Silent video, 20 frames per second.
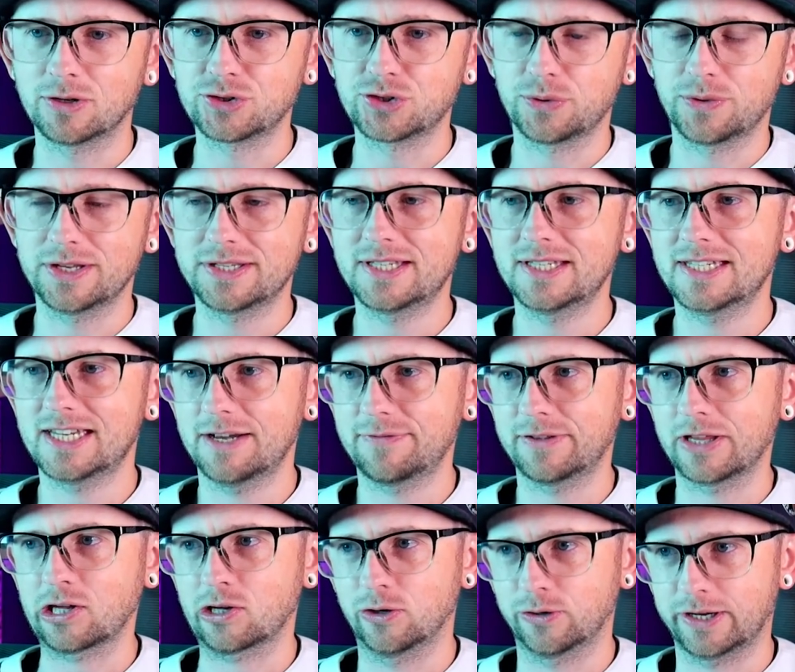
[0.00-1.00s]
So this is
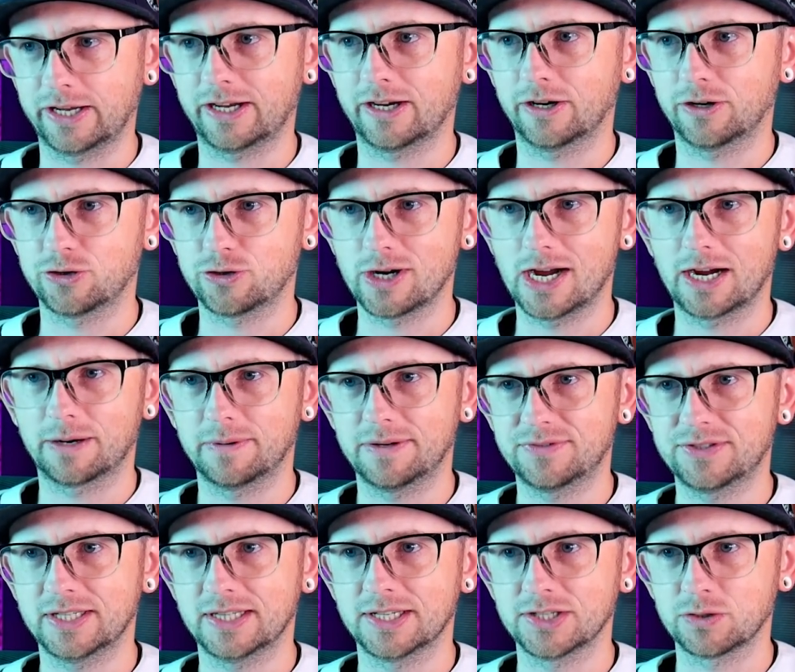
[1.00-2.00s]
definitely a cookie cutter track. We've
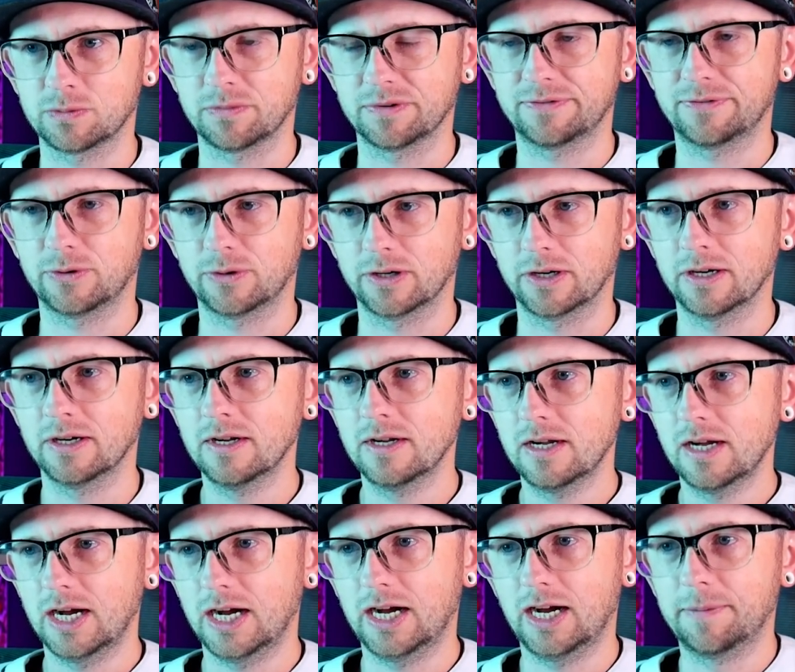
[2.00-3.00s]
seen this one before.
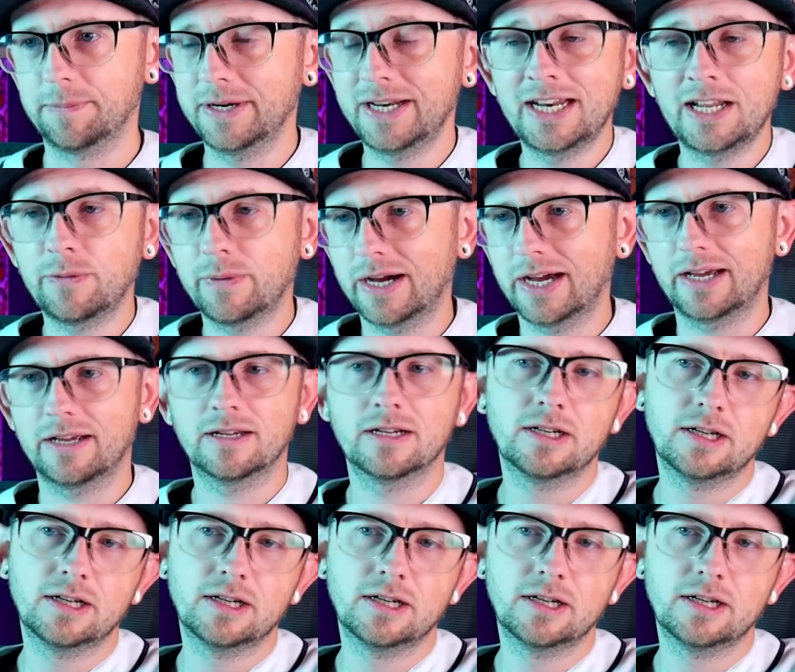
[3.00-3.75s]
But anyway,